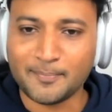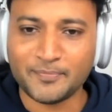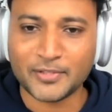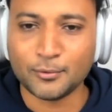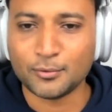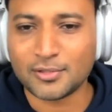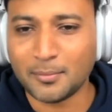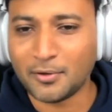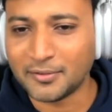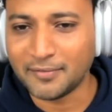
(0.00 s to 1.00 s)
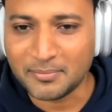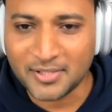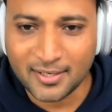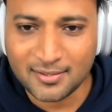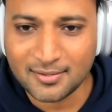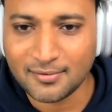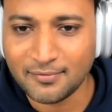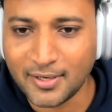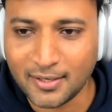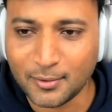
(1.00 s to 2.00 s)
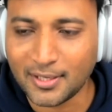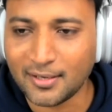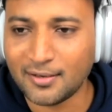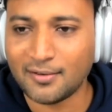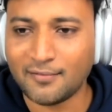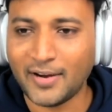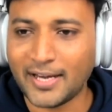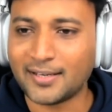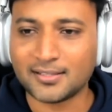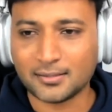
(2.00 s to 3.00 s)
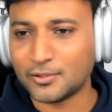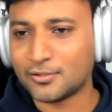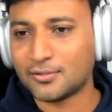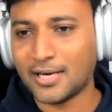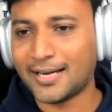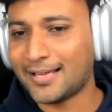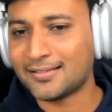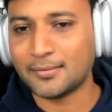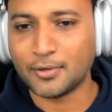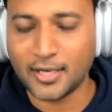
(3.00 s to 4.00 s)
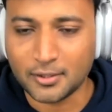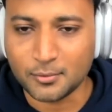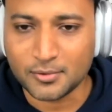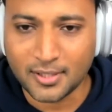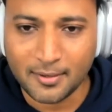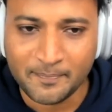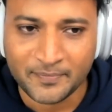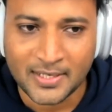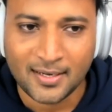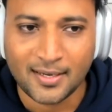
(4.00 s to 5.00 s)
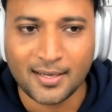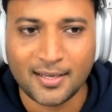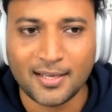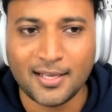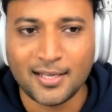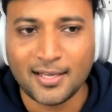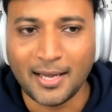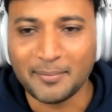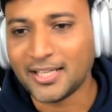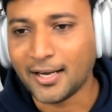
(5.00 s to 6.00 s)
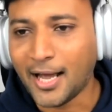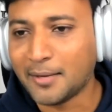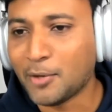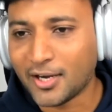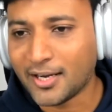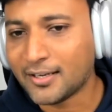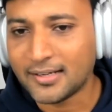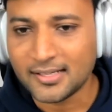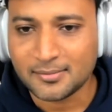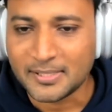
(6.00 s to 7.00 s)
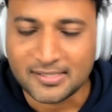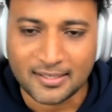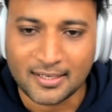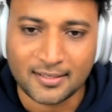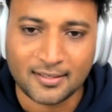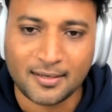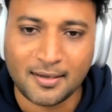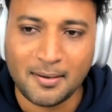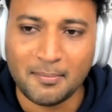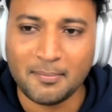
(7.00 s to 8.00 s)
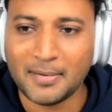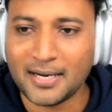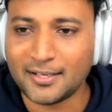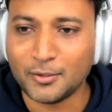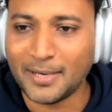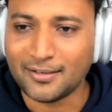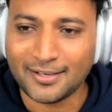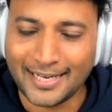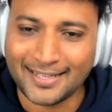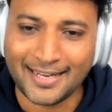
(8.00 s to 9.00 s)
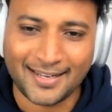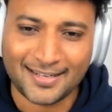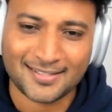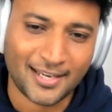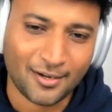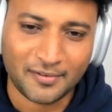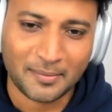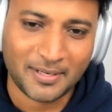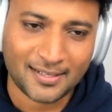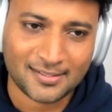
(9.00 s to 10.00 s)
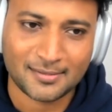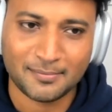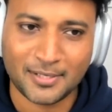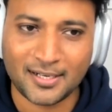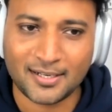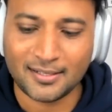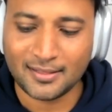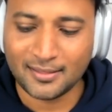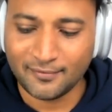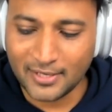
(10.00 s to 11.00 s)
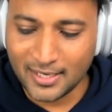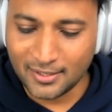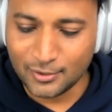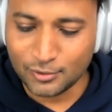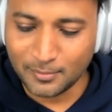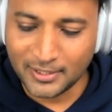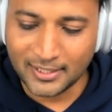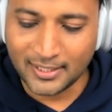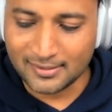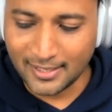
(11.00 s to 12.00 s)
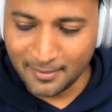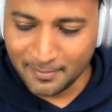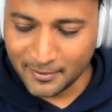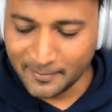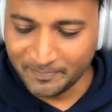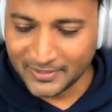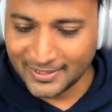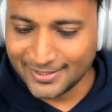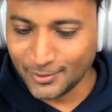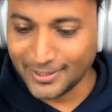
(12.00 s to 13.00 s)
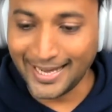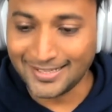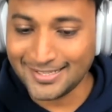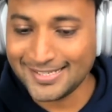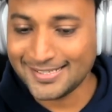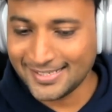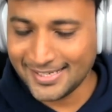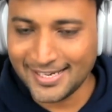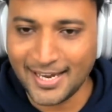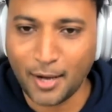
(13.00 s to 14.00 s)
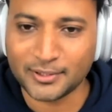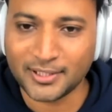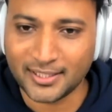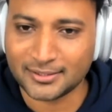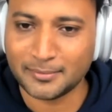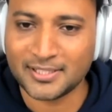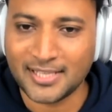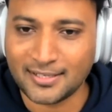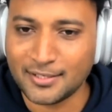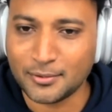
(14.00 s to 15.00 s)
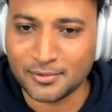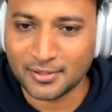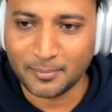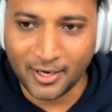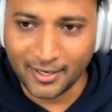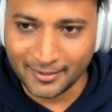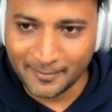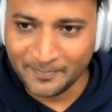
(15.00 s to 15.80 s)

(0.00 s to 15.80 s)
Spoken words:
you use some of the websites where you can find customers and ask them to like use it. I mean, that unmoderated tests basically. But you might not get the entire scale of A/B tests. But the way usability tests help is you can actually see how the customer is actually using the product.